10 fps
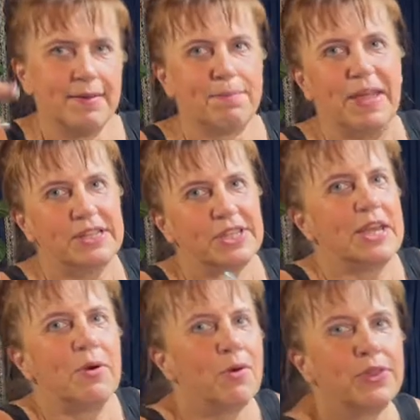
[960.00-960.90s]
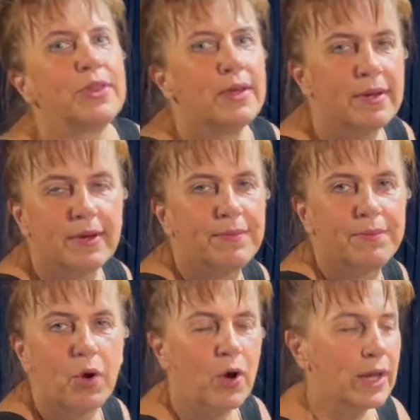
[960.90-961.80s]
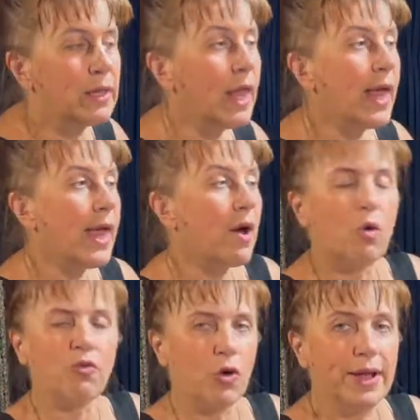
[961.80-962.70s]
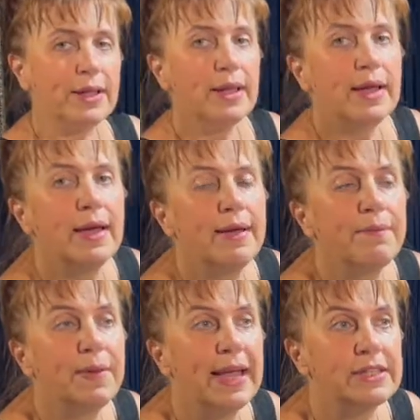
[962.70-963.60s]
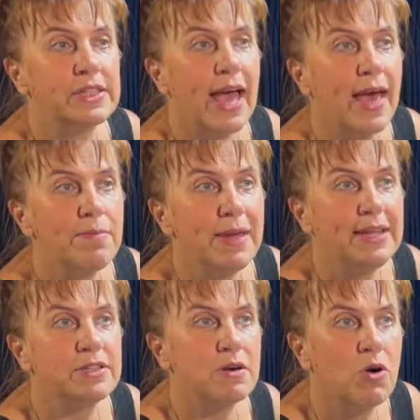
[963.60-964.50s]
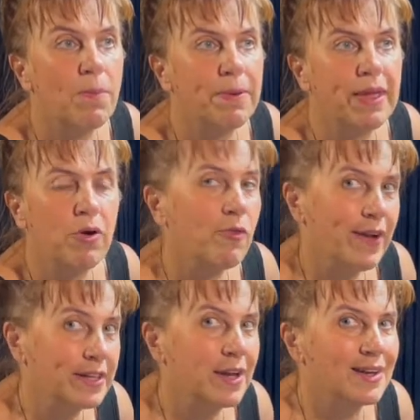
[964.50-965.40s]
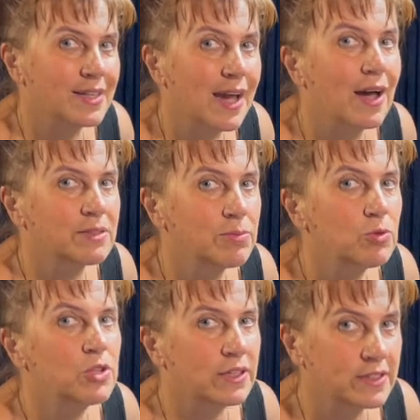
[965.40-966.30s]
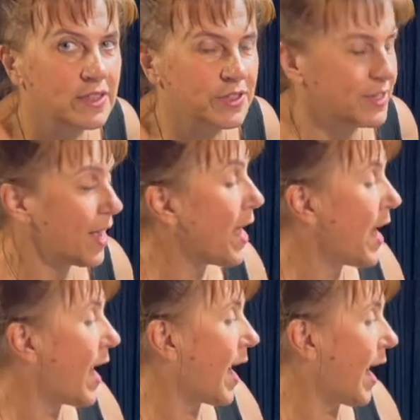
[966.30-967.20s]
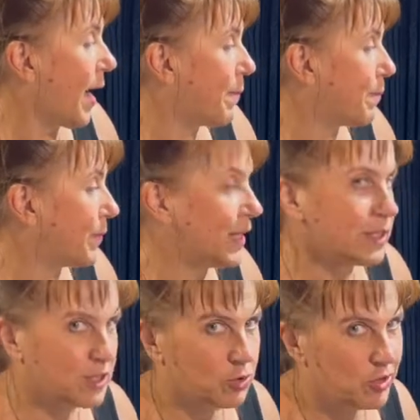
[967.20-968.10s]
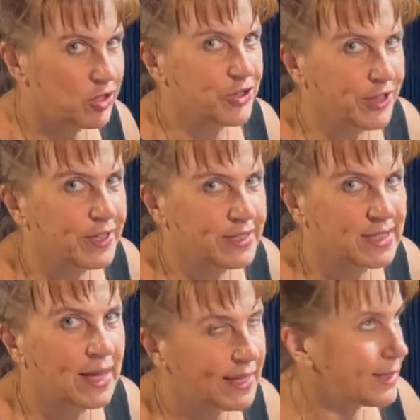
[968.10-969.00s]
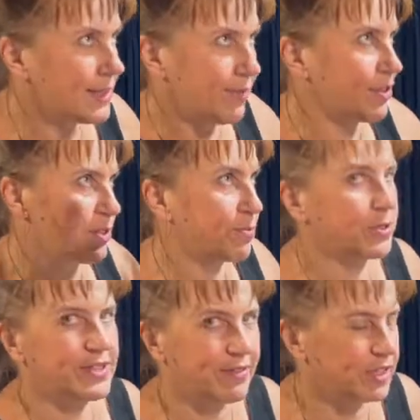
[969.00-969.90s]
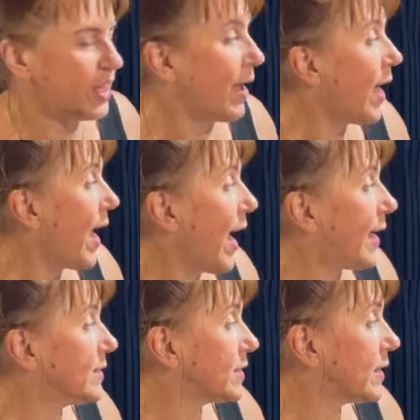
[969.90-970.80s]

painting on oil, and I made a copy of Edgar Degas' Blue Dancers in its original size, 70x70, and